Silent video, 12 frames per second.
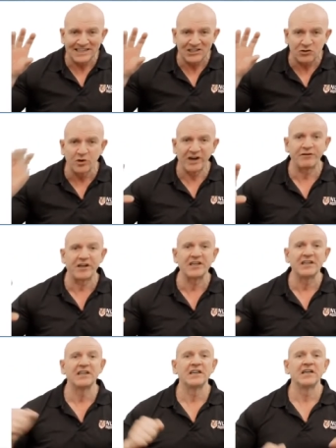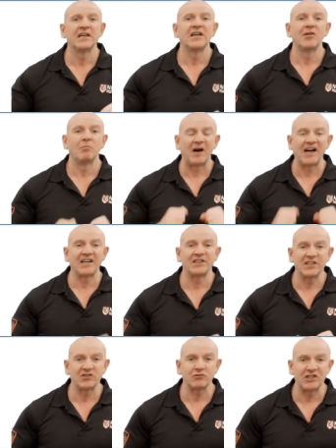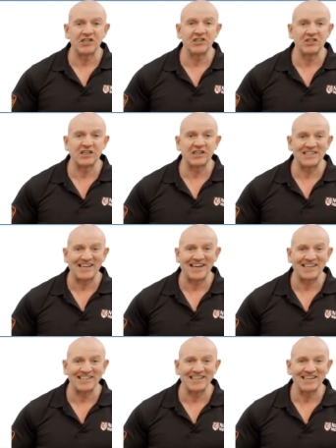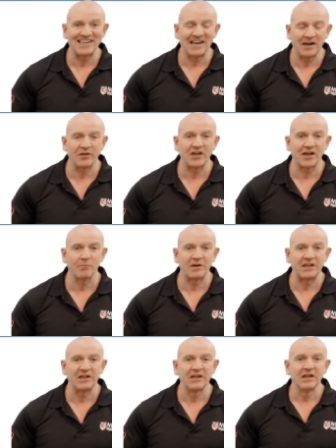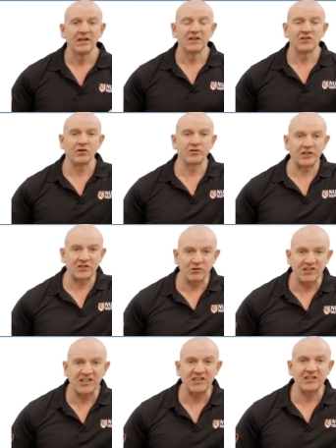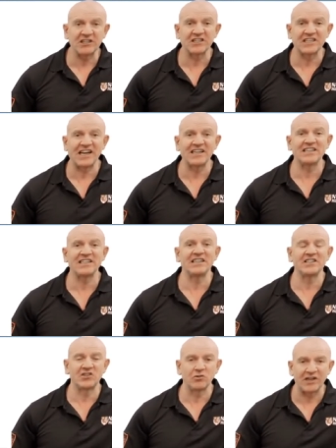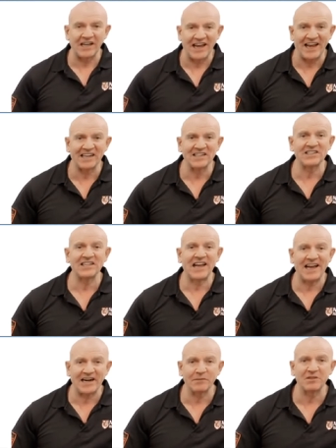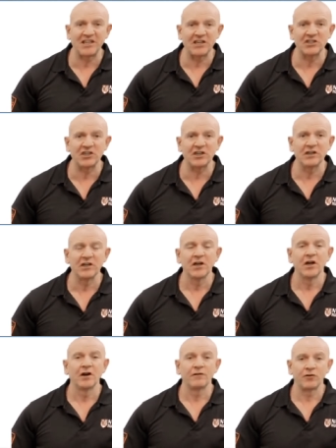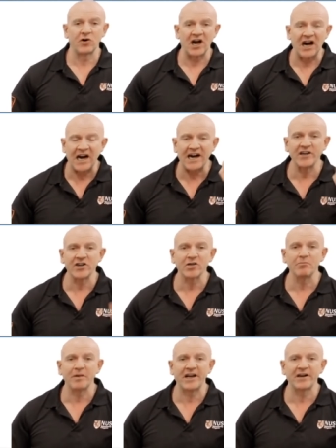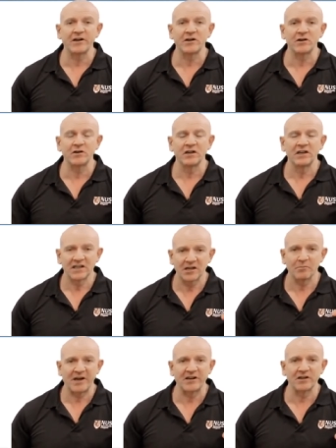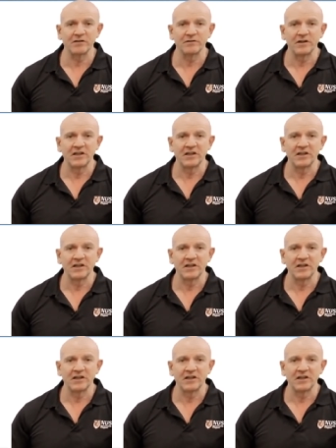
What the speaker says: driven by the strategic intent of the company. So if the strategic intent is to enhance adaptation for higher competitive